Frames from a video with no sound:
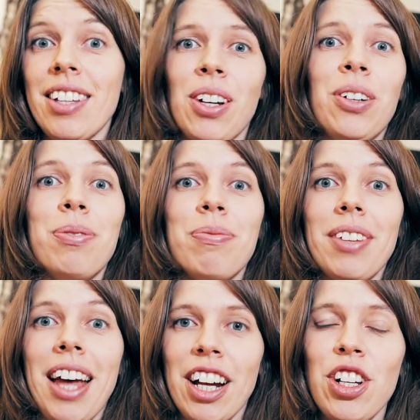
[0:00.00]

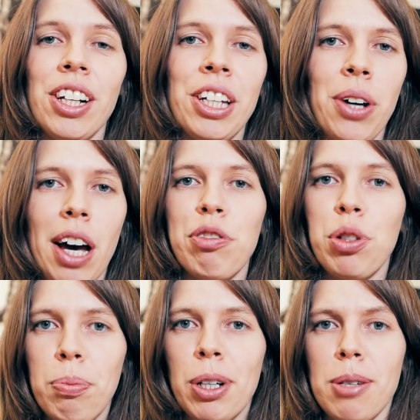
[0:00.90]
So actually you have
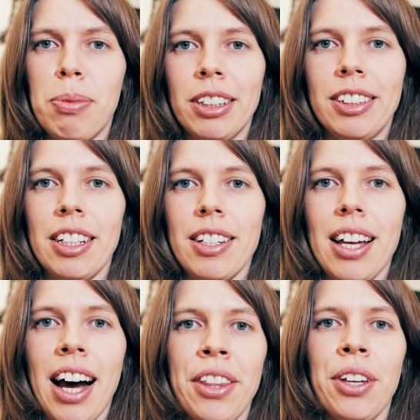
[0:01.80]
two
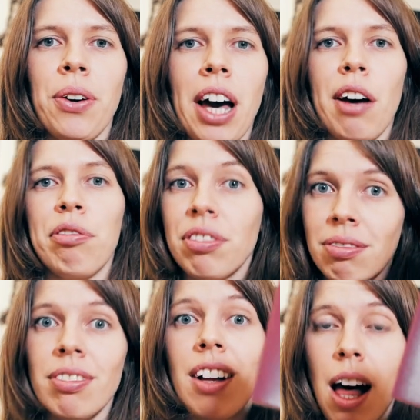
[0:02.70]
possibilities. Either you have
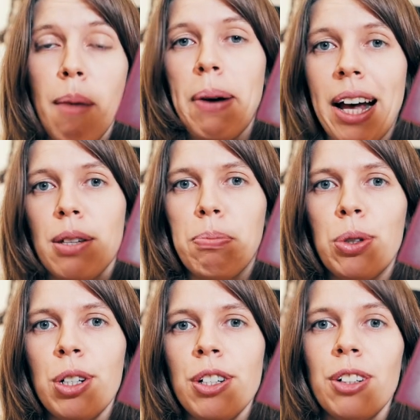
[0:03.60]
a
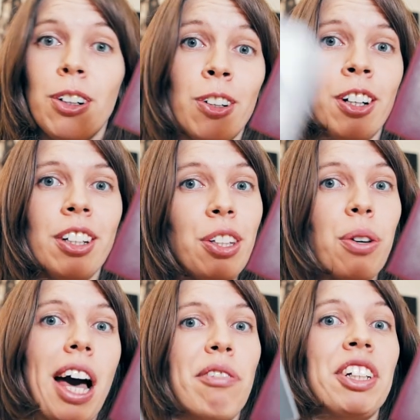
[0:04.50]
passport or
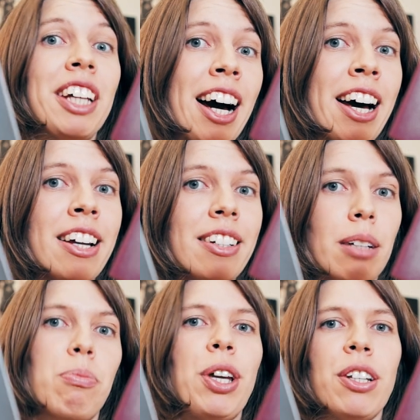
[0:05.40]
you have a guy
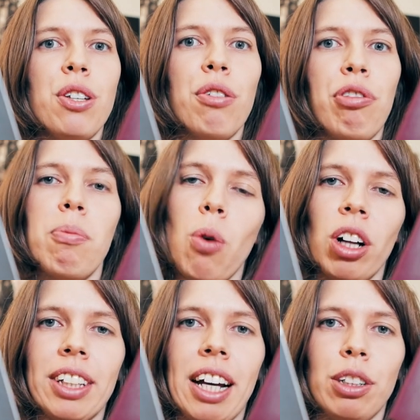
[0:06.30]
that brings you from
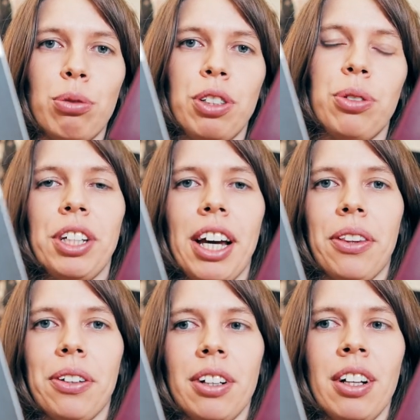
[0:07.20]
one country to the
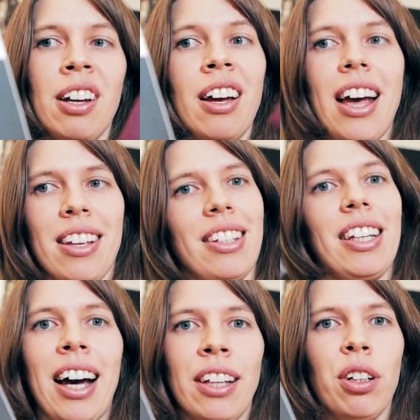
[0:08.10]
other as a
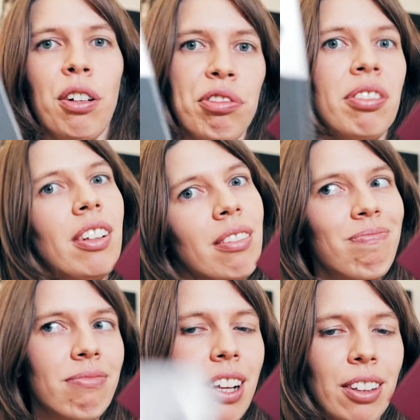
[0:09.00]
kind of
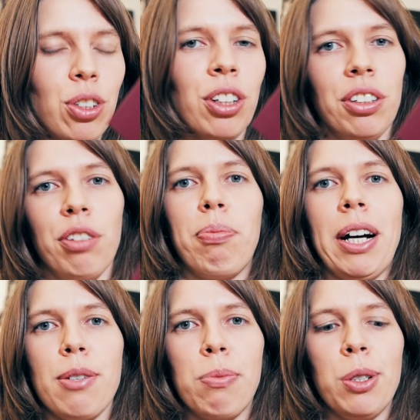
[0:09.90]
alternative
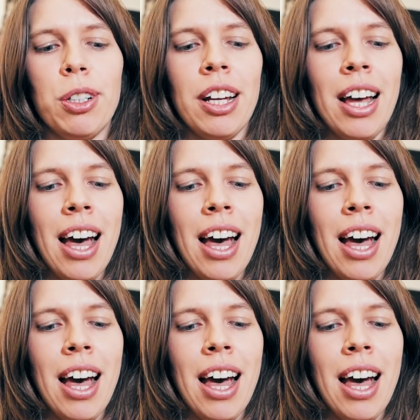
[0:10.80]
passport.